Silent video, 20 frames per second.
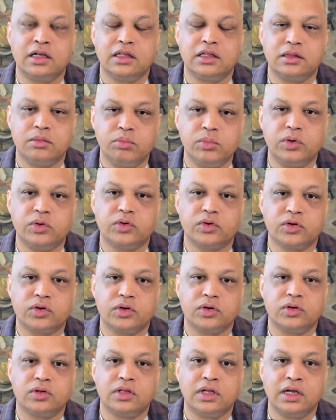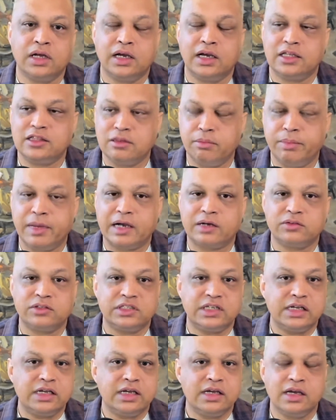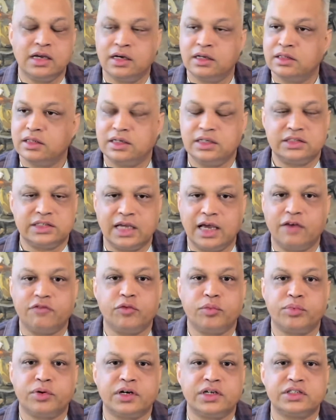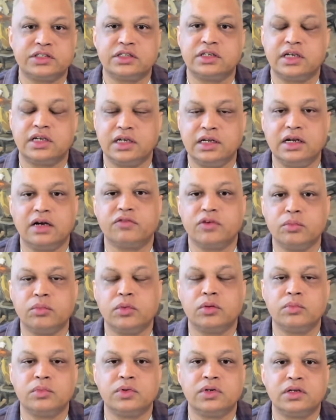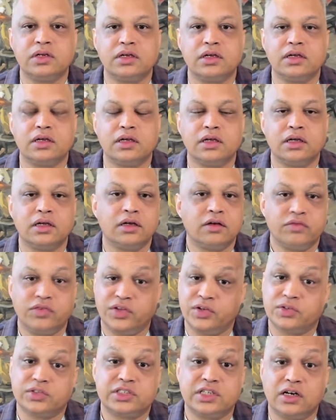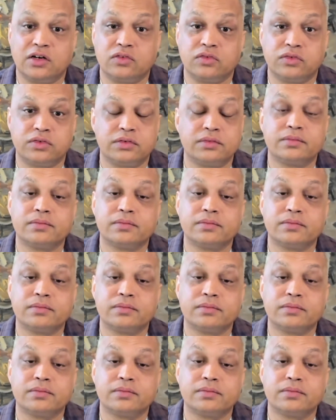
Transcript: the miracle, and the bounty that is ever present in every moment for yourself.